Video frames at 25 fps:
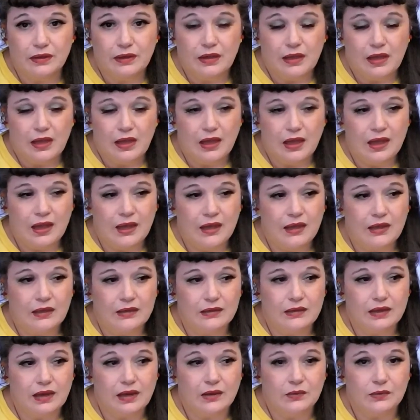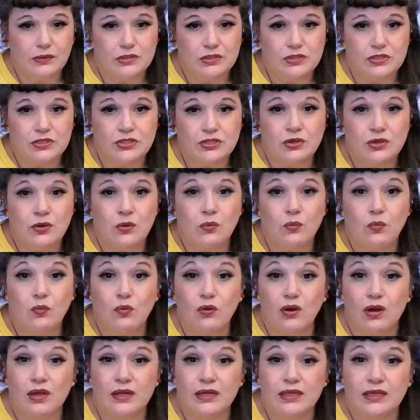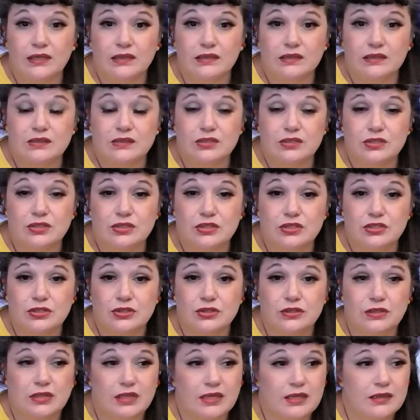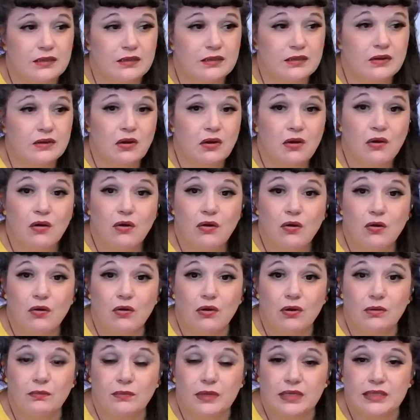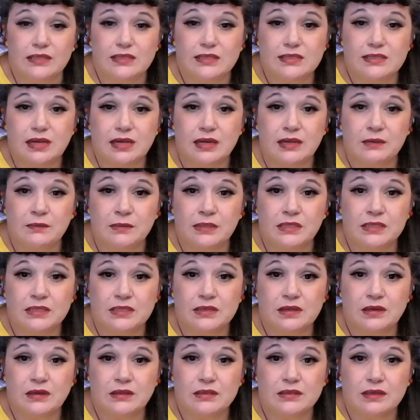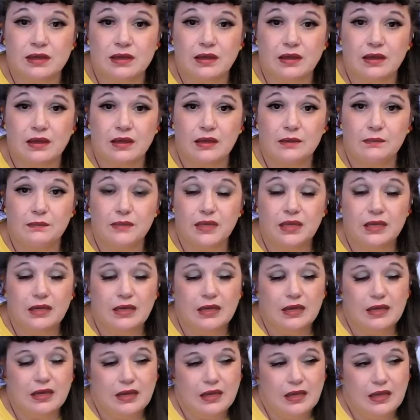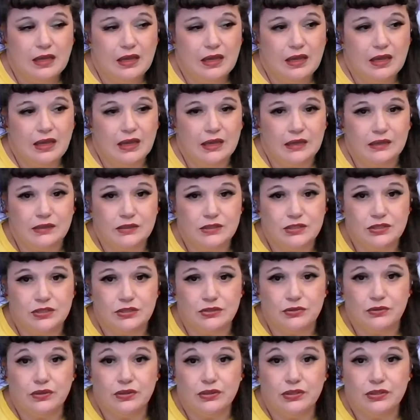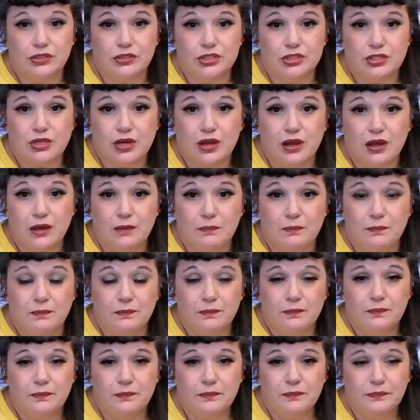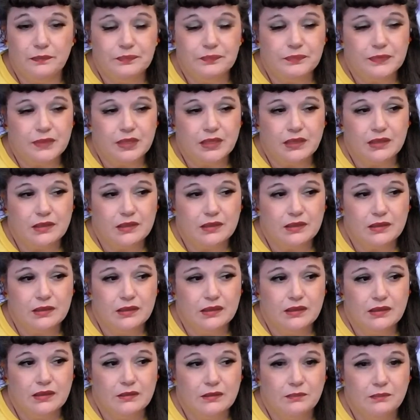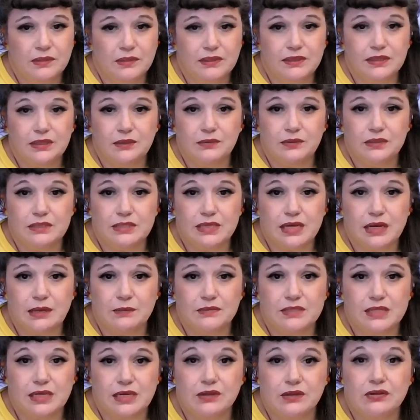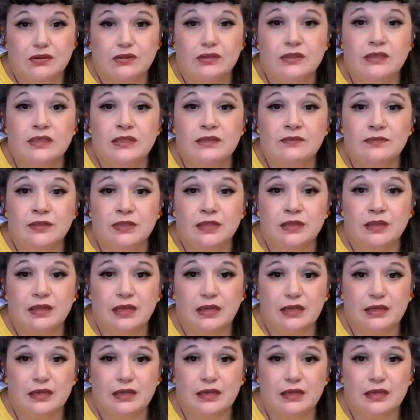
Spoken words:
And I was so wanting to turn in all my assignments on time and to do a good job. But there were times I couldn't even think.